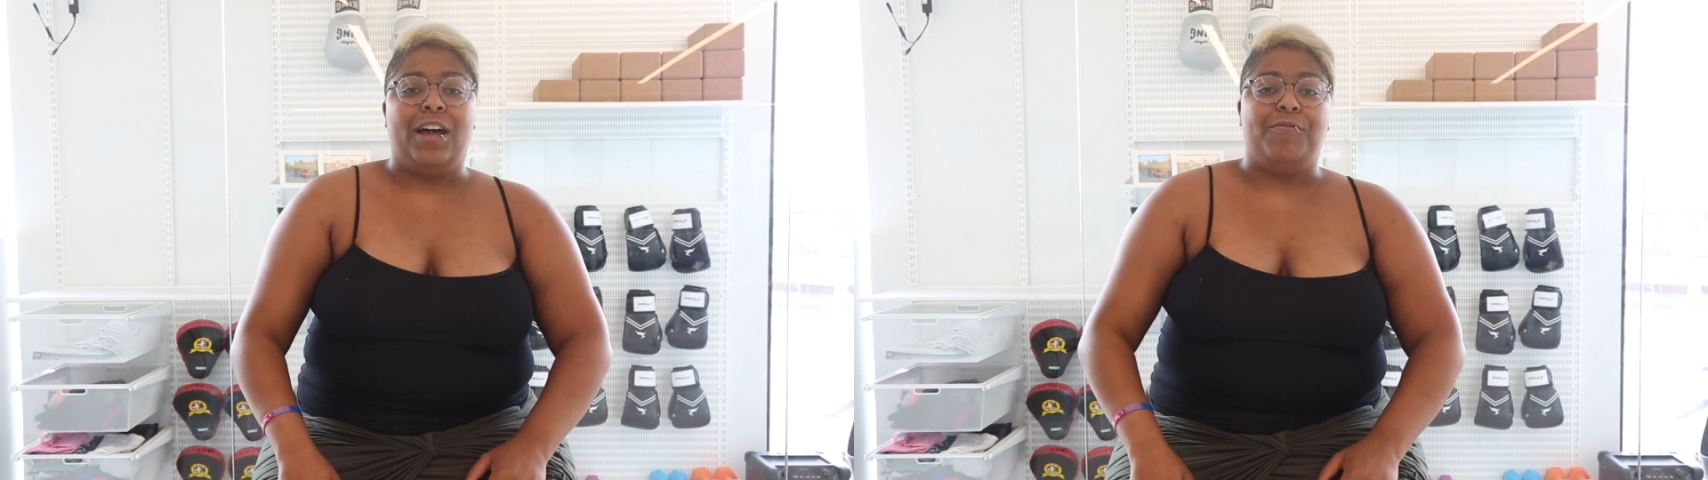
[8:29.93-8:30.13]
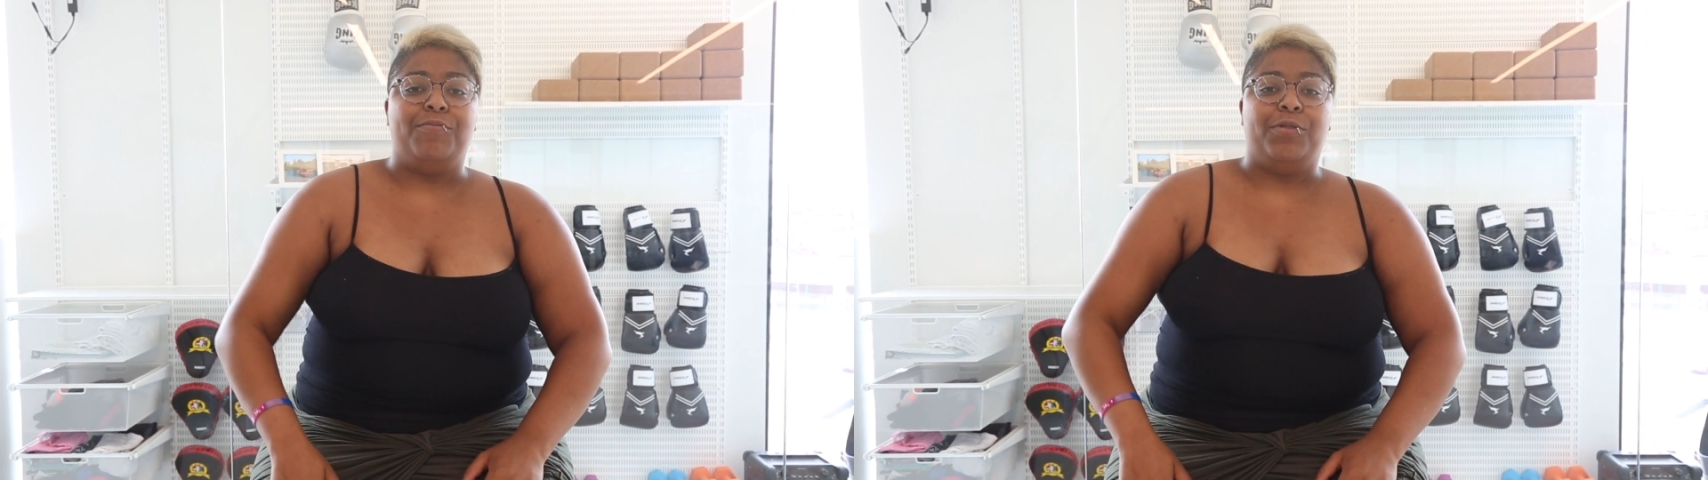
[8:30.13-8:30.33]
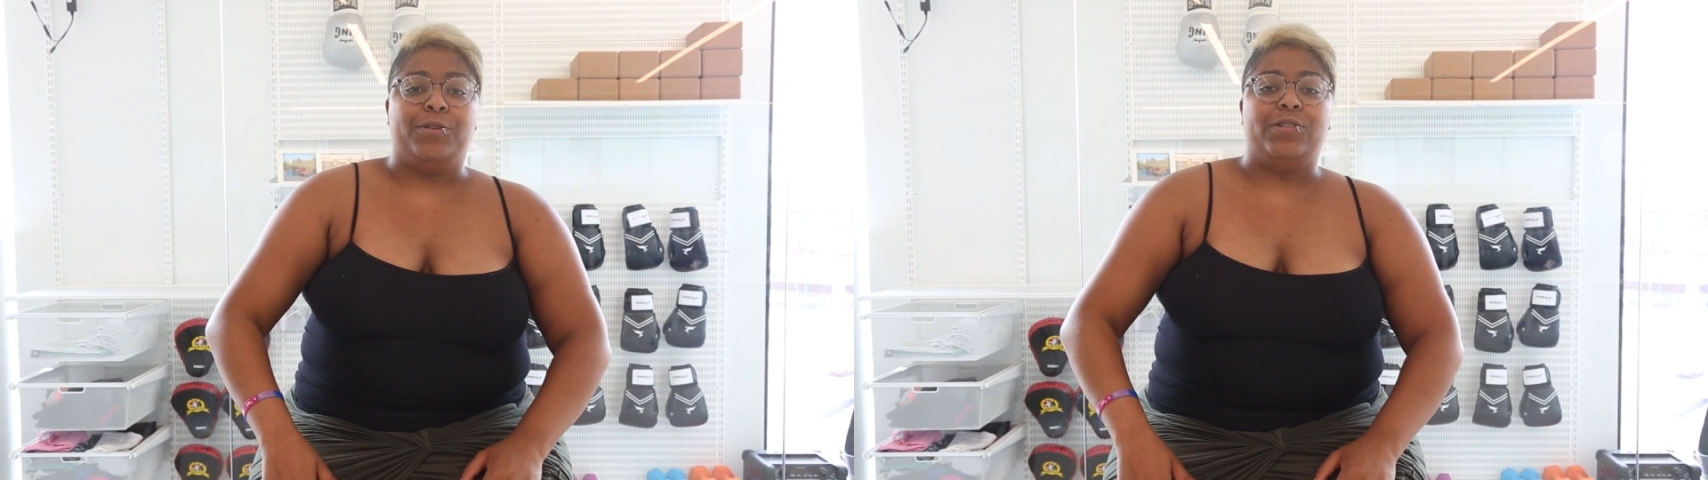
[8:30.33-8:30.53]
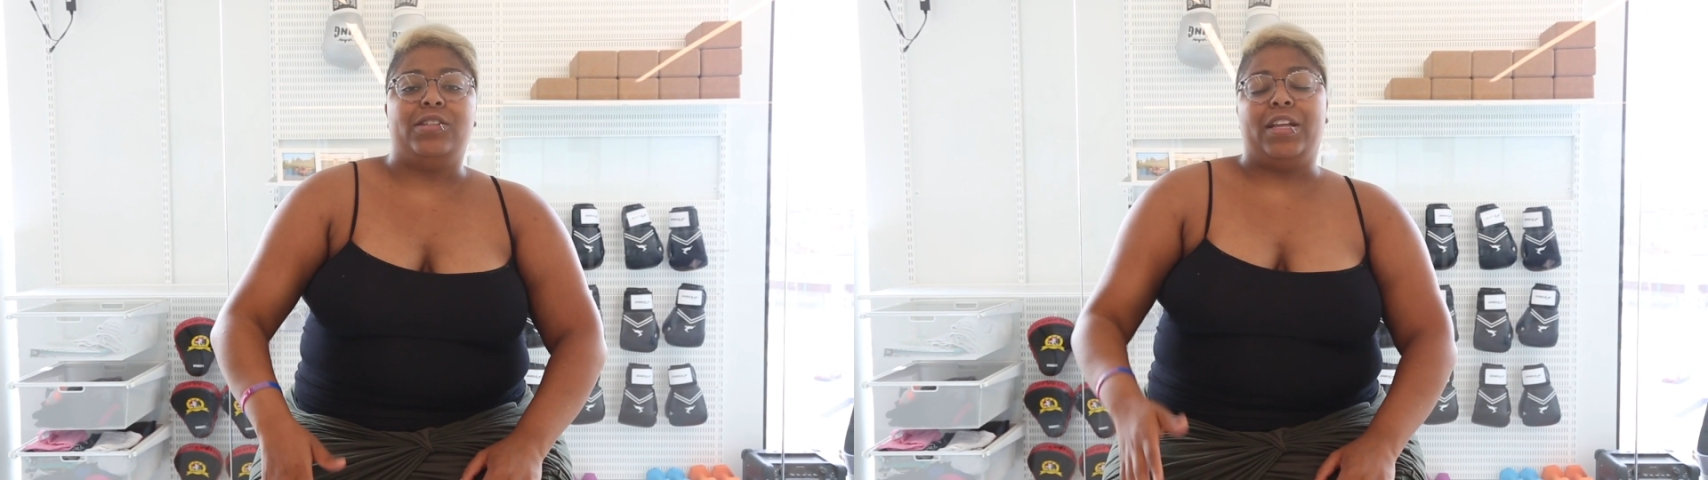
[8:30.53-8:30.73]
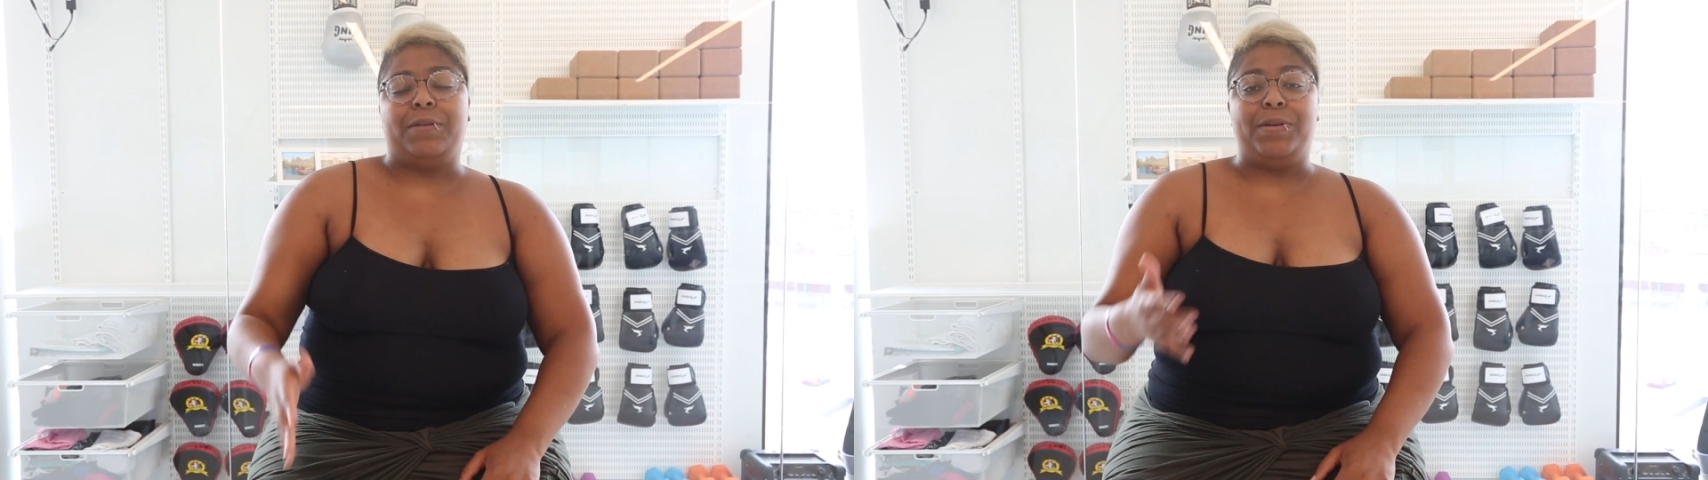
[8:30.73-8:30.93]
I've learned
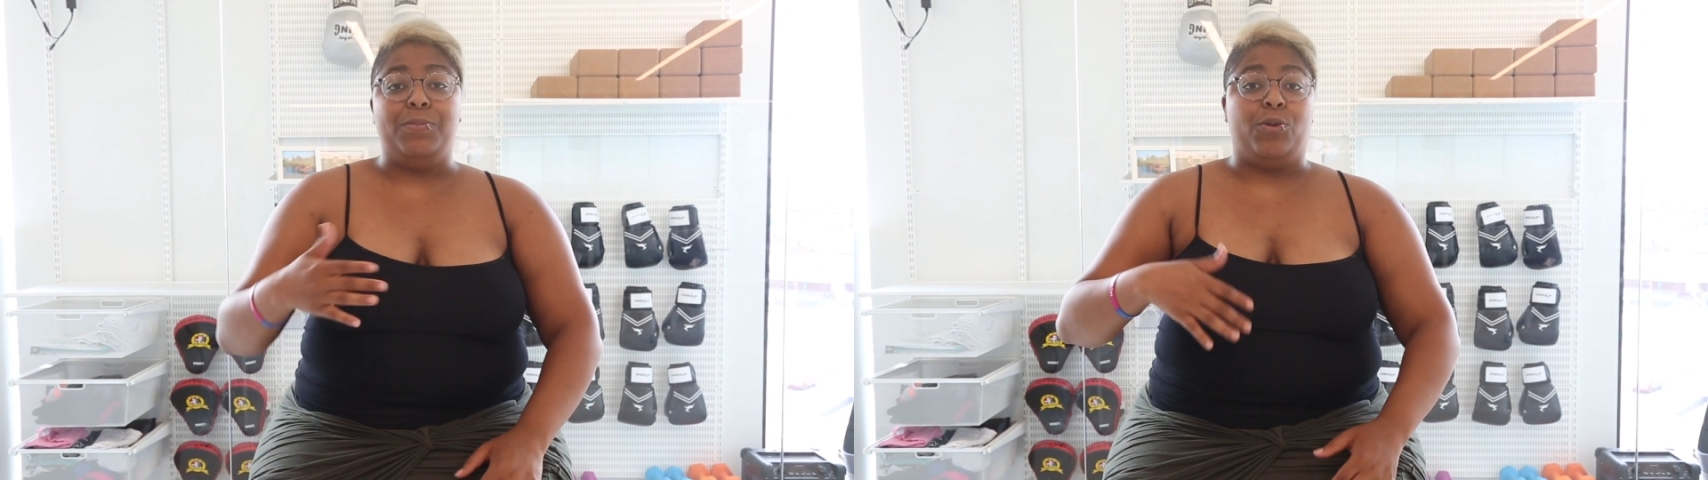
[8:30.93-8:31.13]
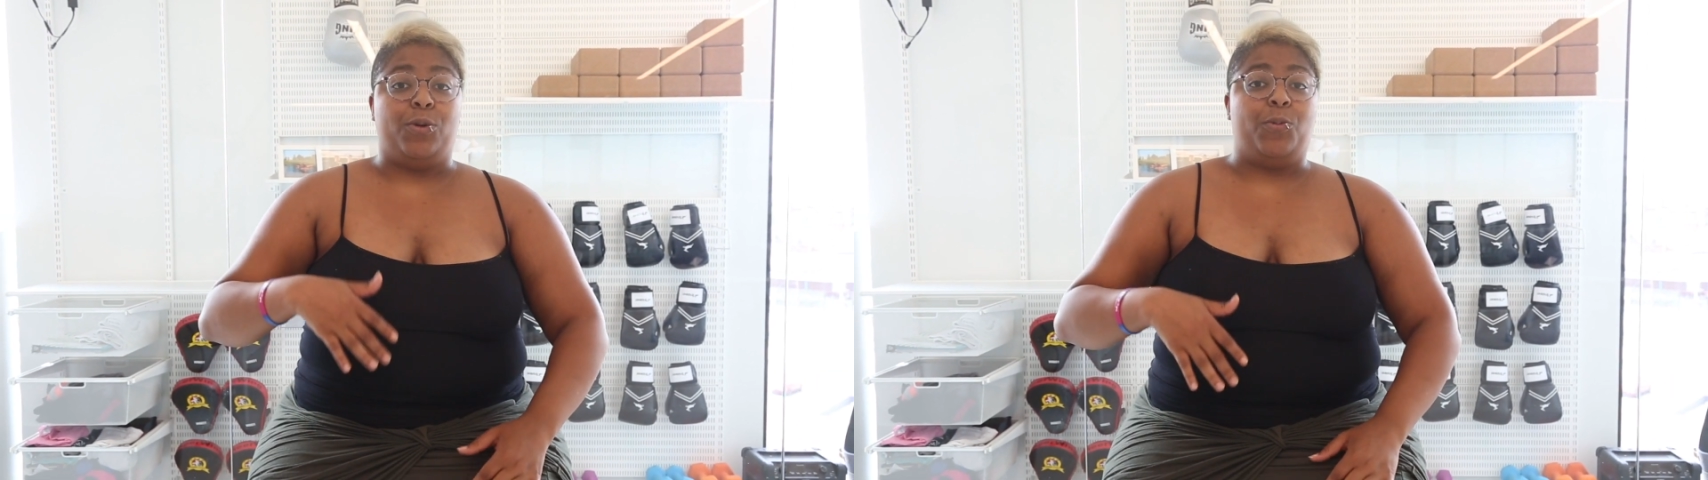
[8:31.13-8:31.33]
to like be more